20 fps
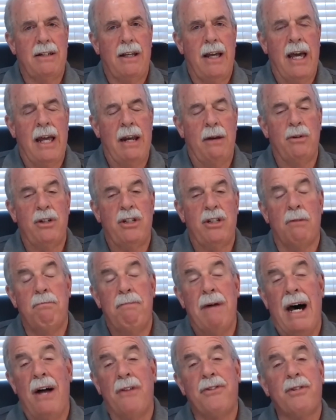And it was
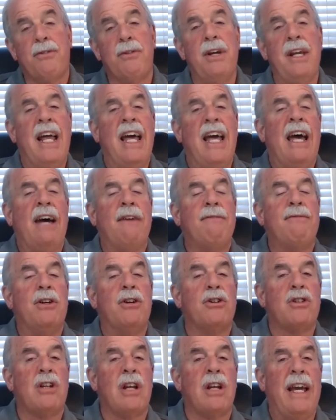about 3.5
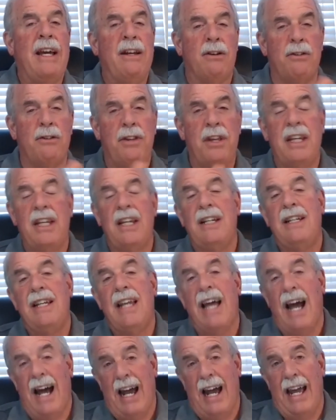years later that he
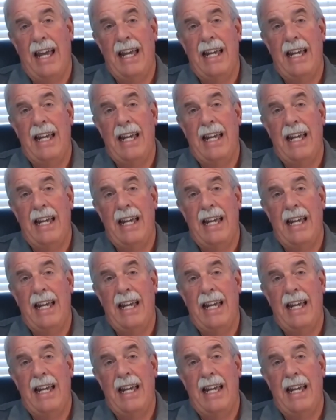died.